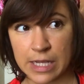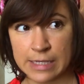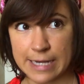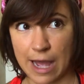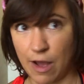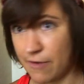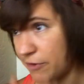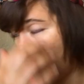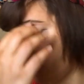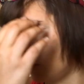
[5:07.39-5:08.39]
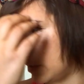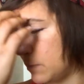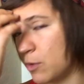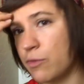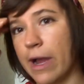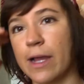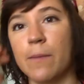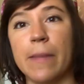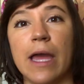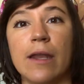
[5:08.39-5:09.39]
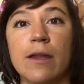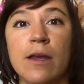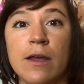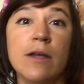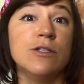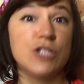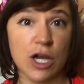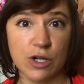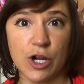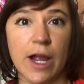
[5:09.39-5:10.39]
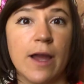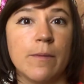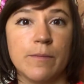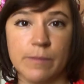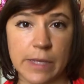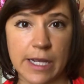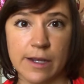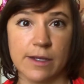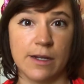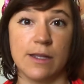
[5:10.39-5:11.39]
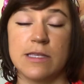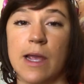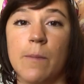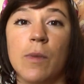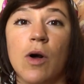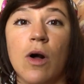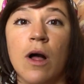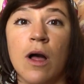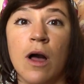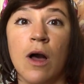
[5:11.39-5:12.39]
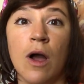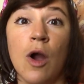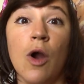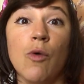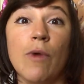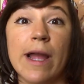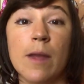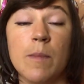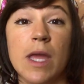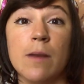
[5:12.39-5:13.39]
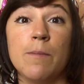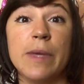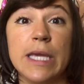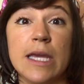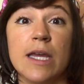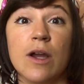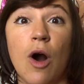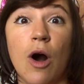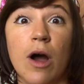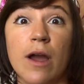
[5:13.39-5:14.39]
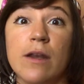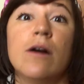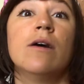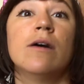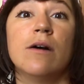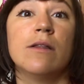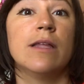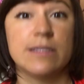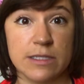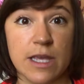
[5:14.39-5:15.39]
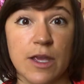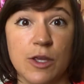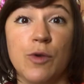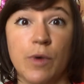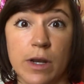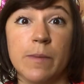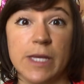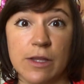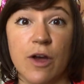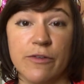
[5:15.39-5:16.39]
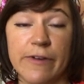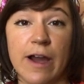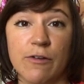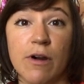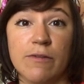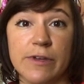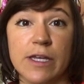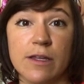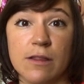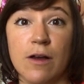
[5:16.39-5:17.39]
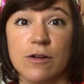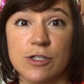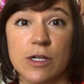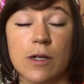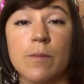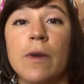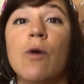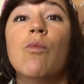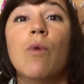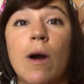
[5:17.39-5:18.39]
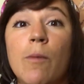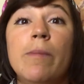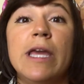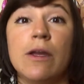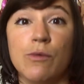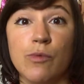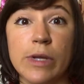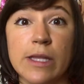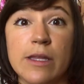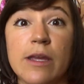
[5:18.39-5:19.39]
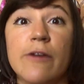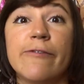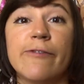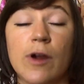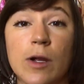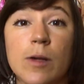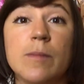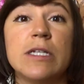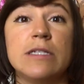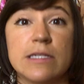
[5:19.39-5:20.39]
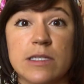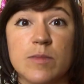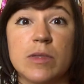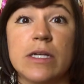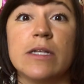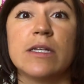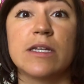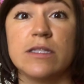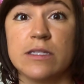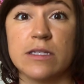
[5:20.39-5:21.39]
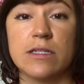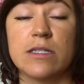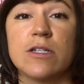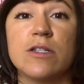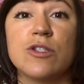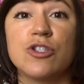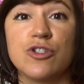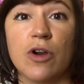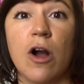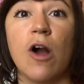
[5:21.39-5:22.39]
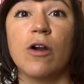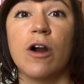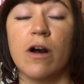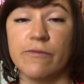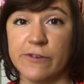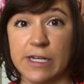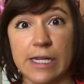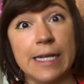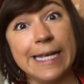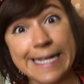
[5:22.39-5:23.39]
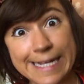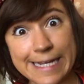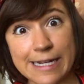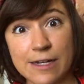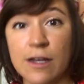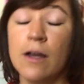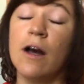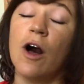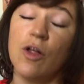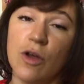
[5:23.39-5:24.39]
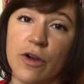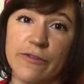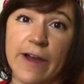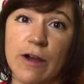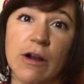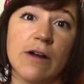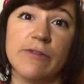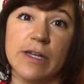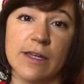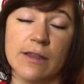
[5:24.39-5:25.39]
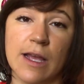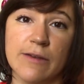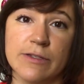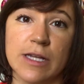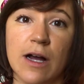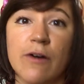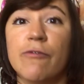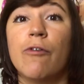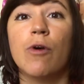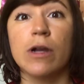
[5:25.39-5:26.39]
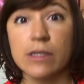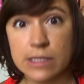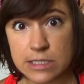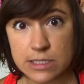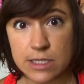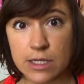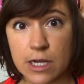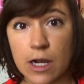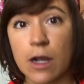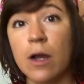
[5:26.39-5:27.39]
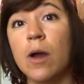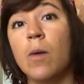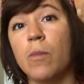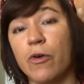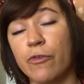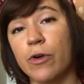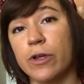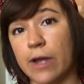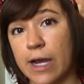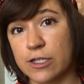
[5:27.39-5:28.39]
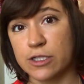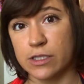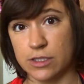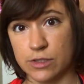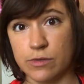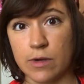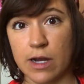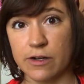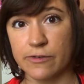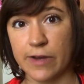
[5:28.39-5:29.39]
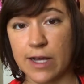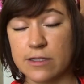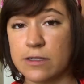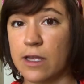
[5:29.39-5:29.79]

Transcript: Now, I've heard people recommend Doug Graham being an example recommend being on, let's say you want to be low fat, raw, vegan long term? Well, being really firm, disciplined, consistent, strong, confident in a low fat, raw, vegan lifestyle for at least a year before you actually do a water fast.